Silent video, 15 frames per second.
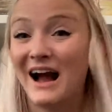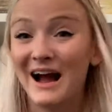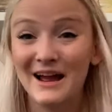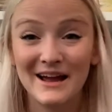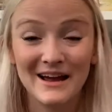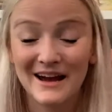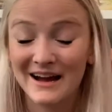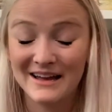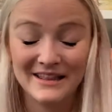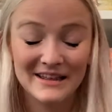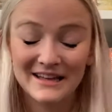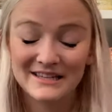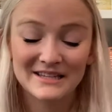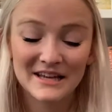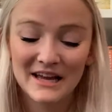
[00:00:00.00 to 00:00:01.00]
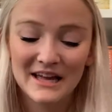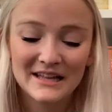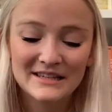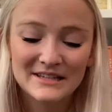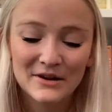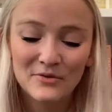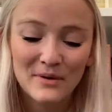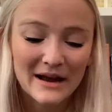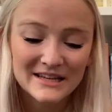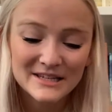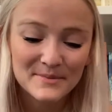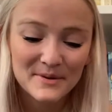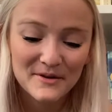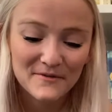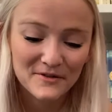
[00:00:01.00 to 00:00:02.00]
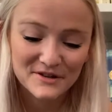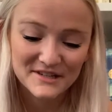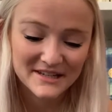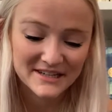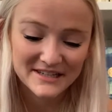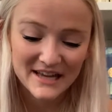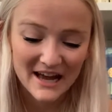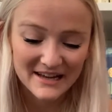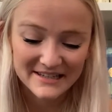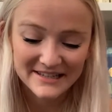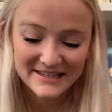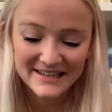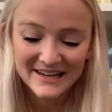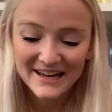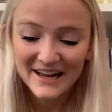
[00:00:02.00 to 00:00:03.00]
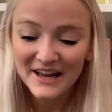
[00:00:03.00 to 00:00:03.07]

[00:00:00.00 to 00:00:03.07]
it's a recipe for success.